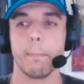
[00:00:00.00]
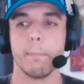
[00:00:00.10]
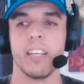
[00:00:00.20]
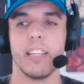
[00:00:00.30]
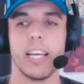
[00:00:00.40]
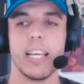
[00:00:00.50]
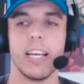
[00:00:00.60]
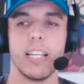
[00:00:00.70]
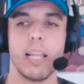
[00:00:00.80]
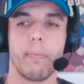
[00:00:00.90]

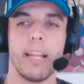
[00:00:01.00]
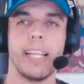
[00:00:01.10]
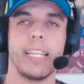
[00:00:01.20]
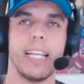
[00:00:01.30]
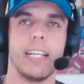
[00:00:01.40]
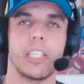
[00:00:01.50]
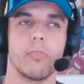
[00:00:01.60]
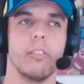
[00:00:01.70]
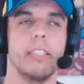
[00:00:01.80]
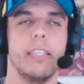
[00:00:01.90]
They played the last
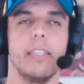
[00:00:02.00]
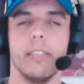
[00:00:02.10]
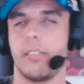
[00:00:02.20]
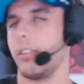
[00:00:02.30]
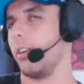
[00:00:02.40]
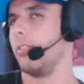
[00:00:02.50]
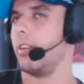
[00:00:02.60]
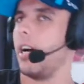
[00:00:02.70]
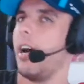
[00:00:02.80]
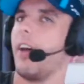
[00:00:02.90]
3 years, so
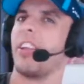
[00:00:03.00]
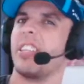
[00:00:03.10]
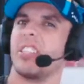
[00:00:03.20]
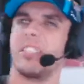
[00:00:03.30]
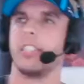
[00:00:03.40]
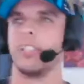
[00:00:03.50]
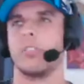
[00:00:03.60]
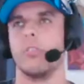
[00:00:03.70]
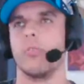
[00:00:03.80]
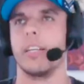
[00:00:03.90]
I think it's just
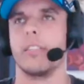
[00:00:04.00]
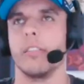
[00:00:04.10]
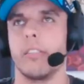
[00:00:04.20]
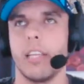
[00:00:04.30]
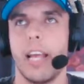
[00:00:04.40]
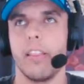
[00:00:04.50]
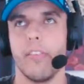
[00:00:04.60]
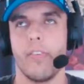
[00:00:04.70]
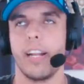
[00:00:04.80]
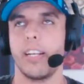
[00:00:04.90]
logistical reasons and
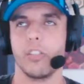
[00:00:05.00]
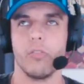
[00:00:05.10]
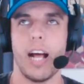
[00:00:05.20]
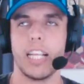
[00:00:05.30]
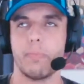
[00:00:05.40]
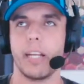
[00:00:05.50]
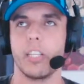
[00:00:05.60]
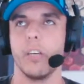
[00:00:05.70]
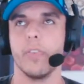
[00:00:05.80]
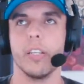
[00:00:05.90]
the financial
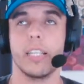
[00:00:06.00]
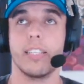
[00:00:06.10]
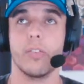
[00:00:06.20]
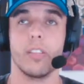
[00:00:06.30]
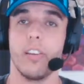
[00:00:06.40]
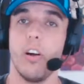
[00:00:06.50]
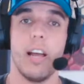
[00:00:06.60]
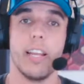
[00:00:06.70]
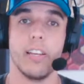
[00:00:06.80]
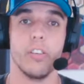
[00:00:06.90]
aspect of it, considering they're
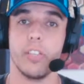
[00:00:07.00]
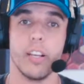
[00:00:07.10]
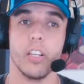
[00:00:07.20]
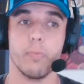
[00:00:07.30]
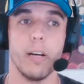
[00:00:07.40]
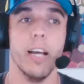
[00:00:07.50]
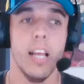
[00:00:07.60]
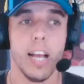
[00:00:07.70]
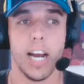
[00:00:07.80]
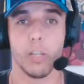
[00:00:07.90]
not in New Zealand. But
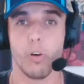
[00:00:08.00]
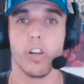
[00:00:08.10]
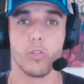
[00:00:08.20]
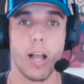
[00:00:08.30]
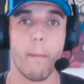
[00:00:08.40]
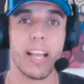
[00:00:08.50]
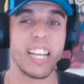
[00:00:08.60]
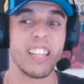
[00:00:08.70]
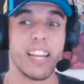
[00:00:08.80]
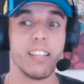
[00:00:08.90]
the Warriors will come back
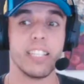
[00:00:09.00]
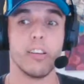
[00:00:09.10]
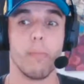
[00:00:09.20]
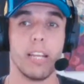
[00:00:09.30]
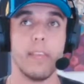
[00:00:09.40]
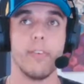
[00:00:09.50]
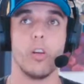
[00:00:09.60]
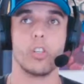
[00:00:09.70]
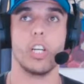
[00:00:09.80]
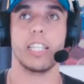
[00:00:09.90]
in at the end of this year, I believe,
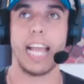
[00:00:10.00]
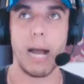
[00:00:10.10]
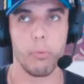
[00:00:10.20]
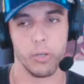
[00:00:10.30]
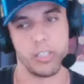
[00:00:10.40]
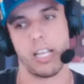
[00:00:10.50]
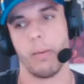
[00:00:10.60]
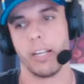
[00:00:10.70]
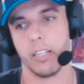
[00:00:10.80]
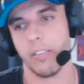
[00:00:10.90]
alongside the Cowboys
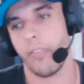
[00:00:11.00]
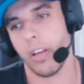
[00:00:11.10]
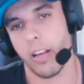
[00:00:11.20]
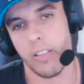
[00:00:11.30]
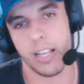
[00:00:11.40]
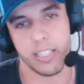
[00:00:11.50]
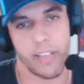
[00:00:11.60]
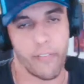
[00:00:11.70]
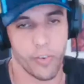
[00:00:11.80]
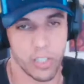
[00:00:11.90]
coming in as
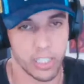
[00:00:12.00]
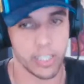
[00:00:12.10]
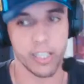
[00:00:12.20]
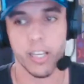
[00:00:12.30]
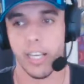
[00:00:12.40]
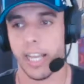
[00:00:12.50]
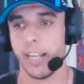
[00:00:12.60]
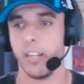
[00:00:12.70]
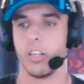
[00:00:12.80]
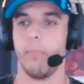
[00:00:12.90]
their first year
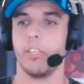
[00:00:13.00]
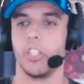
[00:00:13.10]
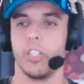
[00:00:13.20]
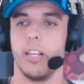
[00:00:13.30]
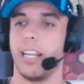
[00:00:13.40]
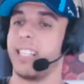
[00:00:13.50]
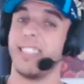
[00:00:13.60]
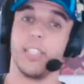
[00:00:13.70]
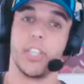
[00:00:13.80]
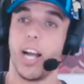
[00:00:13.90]
in the competition, unless
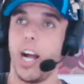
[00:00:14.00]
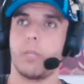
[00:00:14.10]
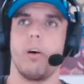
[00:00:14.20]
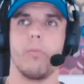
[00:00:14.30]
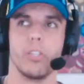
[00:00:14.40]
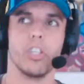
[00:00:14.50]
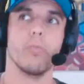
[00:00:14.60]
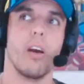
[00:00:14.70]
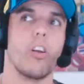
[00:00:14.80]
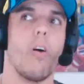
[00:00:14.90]
it's the Sharks. But I would
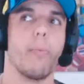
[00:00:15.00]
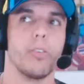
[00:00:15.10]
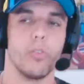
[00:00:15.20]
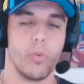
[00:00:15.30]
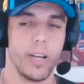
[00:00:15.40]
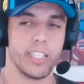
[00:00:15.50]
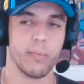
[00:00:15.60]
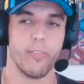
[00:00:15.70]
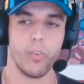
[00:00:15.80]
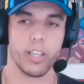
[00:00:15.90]
assume they'll go up to North
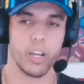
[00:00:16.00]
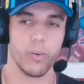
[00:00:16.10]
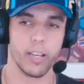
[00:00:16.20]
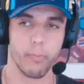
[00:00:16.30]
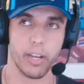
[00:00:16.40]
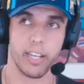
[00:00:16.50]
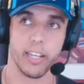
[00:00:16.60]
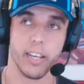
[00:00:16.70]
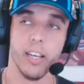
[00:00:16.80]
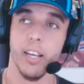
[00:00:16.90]
Queensland before they go in and bring
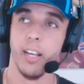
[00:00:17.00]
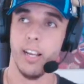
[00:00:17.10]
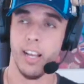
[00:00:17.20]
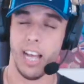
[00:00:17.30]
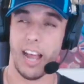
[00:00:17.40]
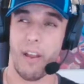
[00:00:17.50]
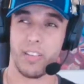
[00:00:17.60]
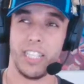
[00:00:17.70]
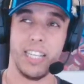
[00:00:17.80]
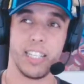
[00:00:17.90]
in
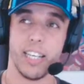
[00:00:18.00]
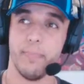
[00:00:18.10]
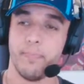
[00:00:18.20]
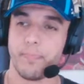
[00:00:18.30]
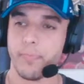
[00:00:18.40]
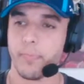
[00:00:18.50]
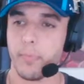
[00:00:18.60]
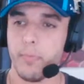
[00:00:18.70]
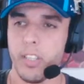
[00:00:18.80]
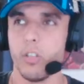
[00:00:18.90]
another Sydney team.
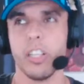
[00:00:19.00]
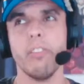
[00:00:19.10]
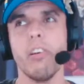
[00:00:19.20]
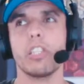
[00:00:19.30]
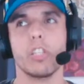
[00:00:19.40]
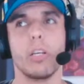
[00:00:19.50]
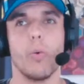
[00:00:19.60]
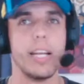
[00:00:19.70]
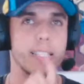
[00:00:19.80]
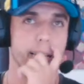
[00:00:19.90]
Because even though it's 3
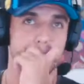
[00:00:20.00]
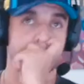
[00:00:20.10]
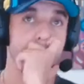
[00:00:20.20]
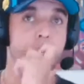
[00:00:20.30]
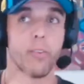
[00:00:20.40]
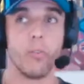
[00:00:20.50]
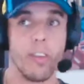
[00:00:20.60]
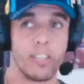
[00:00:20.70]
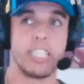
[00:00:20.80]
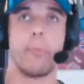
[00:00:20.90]
Queensland teams, they're all
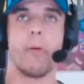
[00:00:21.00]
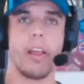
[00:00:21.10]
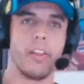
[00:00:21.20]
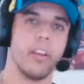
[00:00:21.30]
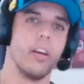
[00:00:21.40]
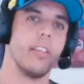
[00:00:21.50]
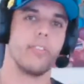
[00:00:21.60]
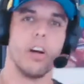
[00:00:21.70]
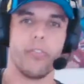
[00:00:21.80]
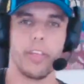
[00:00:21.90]
very separated, you know. They've
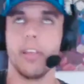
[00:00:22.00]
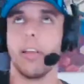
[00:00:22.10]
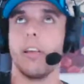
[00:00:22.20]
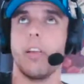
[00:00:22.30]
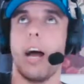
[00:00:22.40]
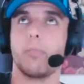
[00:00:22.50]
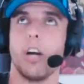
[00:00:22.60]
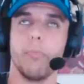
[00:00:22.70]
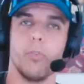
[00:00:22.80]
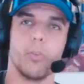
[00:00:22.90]
got the up
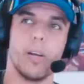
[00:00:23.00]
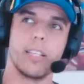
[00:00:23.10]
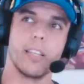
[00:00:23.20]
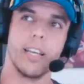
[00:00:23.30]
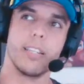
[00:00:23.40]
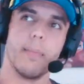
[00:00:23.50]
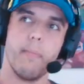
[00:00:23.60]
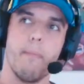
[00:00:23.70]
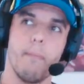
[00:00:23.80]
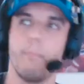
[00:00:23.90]
top North Queensland,
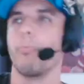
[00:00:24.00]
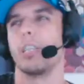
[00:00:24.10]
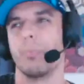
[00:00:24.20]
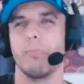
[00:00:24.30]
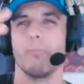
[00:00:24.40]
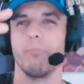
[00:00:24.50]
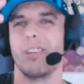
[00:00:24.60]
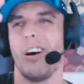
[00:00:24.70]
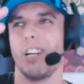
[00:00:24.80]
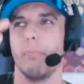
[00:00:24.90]
Brisbane
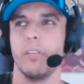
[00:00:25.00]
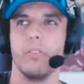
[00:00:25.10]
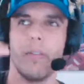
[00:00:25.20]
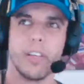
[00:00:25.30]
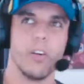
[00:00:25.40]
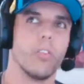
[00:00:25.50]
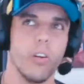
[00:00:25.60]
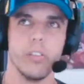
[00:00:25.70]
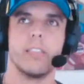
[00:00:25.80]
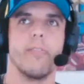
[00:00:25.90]
kind of middle, and then Gold
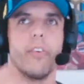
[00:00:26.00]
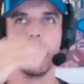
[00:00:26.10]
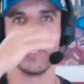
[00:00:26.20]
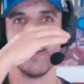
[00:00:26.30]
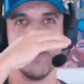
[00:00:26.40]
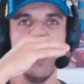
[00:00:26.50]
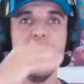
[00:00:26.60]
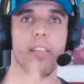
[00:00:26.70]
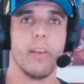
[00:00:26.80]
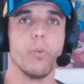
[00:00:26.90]
Coast further down.
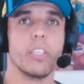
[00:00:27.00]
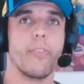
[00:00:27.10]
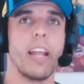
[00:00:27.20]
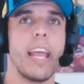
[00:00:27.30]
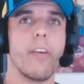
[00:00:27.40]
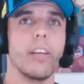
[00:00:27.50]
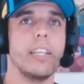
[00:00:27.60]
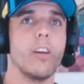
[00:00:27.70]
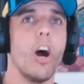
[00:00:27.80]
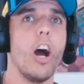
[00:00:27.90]
They're all different
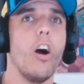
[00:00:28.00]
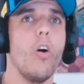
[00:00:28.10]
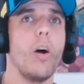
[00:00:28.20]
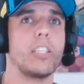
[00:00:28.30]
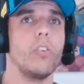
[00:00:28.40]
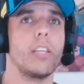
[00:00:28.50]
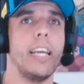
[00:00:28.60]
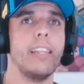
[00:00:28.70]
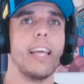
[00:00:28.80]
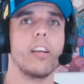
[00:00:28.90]
areas. Oh, that's a good
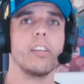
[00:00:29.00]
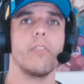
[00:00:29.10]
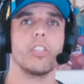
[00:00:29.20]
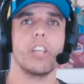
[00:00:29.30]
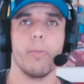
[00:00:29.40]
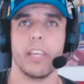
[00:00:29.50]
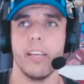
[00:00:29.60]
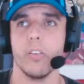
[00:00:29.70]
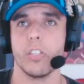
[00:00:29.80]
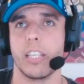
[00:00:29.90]
kick there. Goes over the top of the
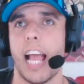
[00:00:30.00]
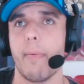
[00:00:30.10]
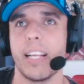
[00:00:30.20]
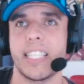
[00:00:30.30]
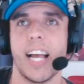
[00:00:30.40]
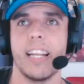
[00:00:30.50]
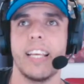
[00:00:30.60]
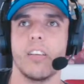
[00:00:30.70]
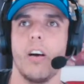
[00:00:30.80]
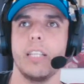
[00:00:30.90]
Eels. The game has started
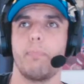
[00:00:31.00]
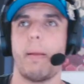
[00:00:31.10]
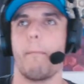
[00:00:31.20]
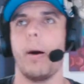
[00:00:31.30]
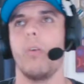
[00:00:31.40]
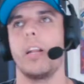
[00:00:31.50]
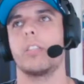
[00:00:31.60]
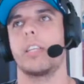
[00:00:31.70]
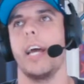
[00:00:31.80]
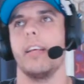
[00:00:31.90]
here, guys. Bing, bong,
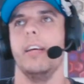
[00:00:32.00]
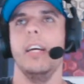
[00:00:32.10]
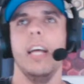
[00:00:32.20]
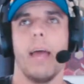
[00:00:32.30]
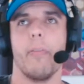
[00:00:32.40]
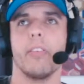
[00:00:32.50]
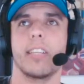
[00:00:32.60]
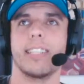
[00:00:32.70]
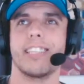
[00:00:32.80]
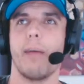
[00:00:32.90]
let's get it. And the Eels are
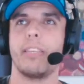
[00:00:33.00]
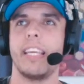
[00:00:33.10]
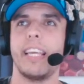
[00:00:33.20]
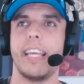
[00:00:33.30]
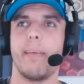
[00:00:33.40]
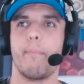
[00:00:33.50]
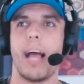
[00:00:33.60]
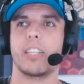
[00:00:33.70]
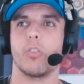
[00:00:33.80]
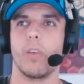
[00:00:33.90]
getting slapped here
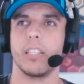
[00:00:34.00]
back to around the